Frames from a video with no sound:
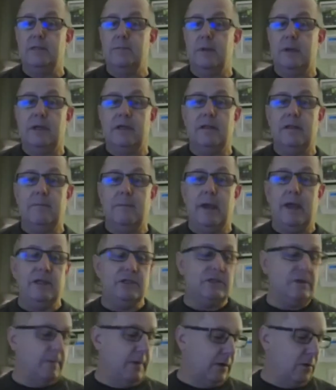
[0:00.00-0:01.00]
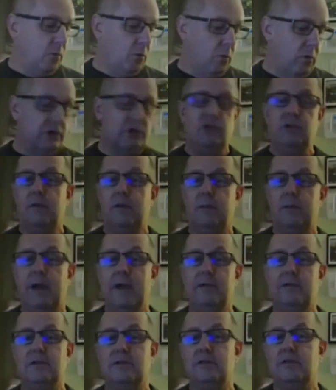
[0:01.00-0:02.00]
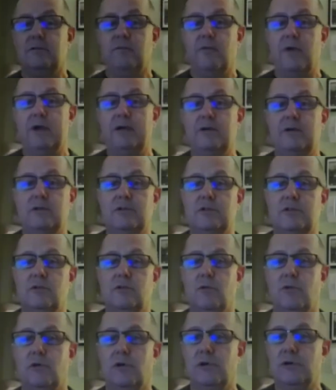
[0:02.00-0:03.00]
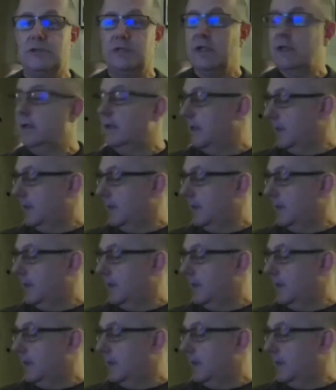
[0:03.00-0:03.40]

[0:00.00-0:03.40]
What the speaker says: but I did manage to make one trip out to some record stores.